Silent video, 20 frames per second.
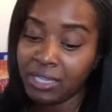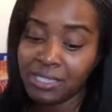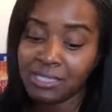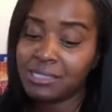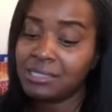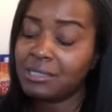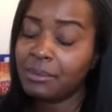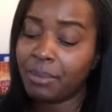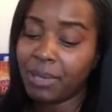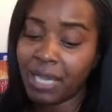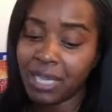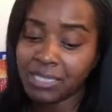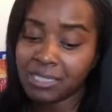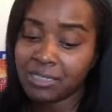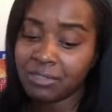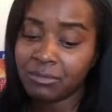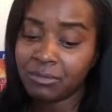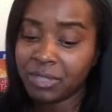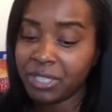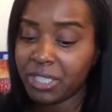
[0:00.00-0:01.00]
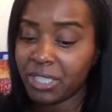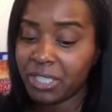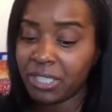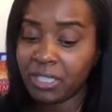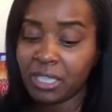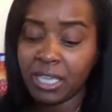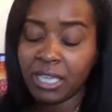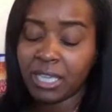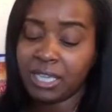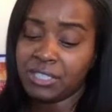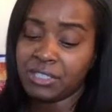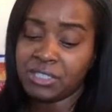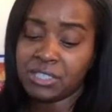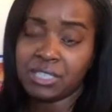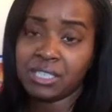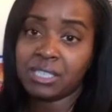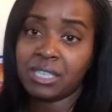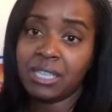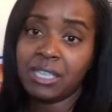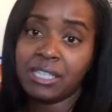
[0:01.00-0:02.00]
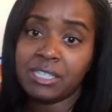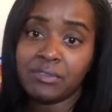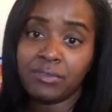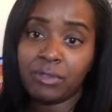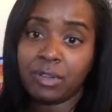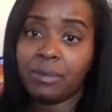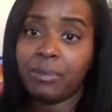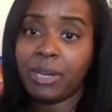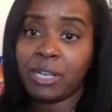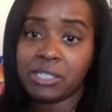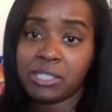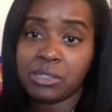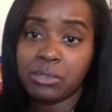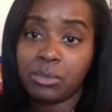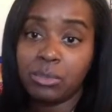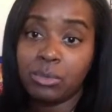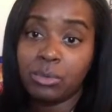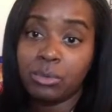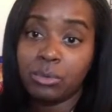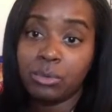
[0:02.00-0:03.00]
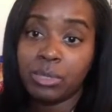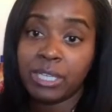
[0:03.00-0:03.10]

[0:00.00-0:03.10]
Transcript: This is a positive reading. It's for a person who